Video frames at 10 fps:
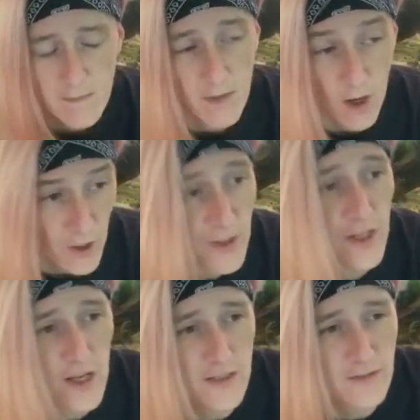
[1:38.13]
Are you
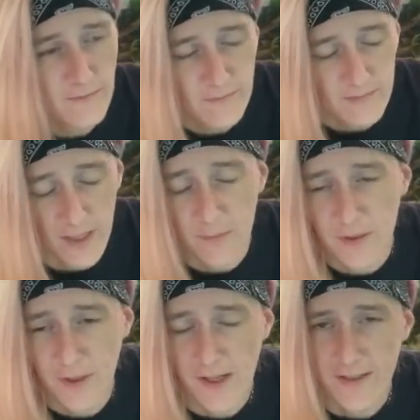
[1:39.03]
done? That'd be
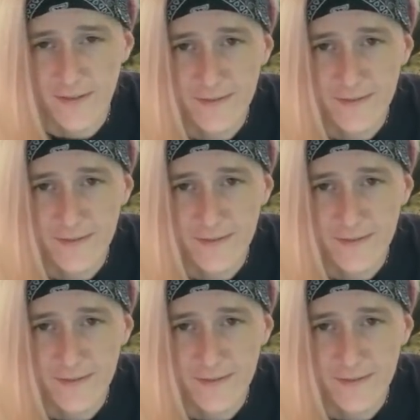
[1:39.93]
great.